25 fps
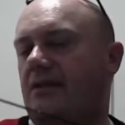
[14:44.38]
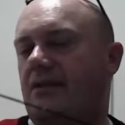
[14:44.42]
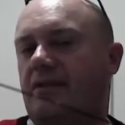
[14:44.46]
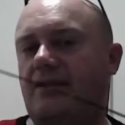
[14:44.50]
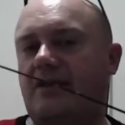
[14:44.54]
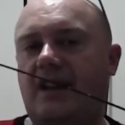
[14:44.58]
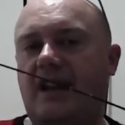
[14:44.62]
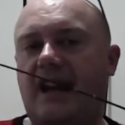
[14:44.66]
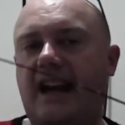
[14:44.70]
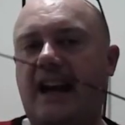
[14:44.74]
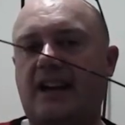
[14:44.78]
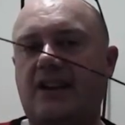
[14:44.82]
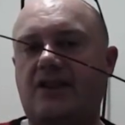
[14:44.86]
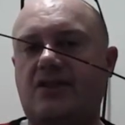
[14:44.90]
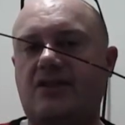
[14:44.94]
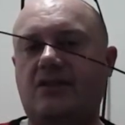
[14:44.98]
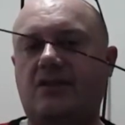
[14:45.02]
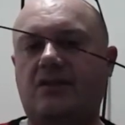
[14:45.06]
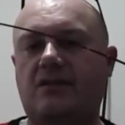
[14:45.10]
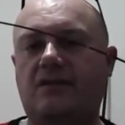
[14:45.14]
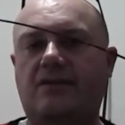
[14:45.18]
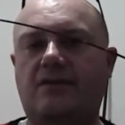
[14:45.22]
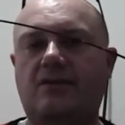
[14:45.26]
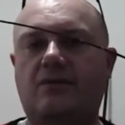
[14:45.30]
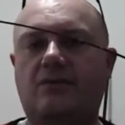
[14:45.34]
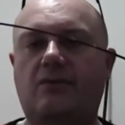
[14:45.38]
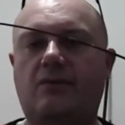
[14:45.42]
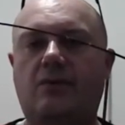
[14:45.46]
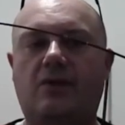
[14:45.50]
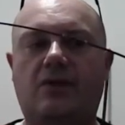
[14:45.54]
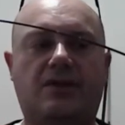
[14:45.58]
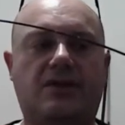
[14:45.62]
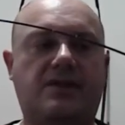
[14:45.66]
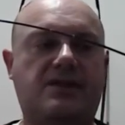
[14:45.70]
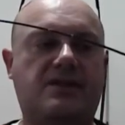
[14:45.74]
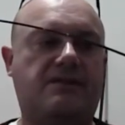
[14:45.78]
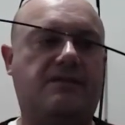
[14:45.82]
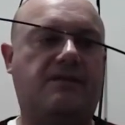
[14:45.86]
the action of the
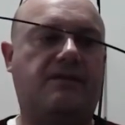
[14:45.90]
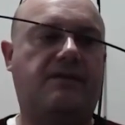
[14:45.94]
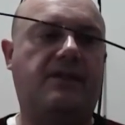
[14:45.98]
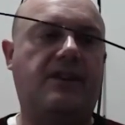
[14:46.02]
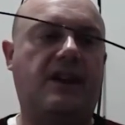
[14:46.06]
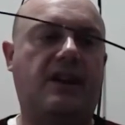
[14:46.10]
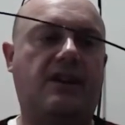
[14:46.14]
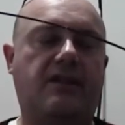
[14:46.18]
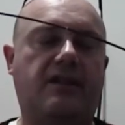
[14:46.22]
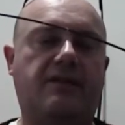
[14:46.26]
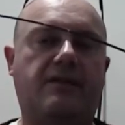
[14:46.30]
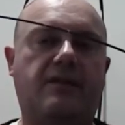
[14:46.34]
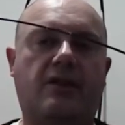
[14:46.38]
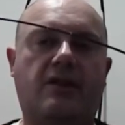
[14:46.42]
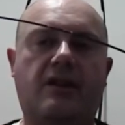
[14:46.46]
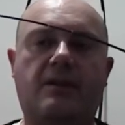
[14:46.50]
rod is very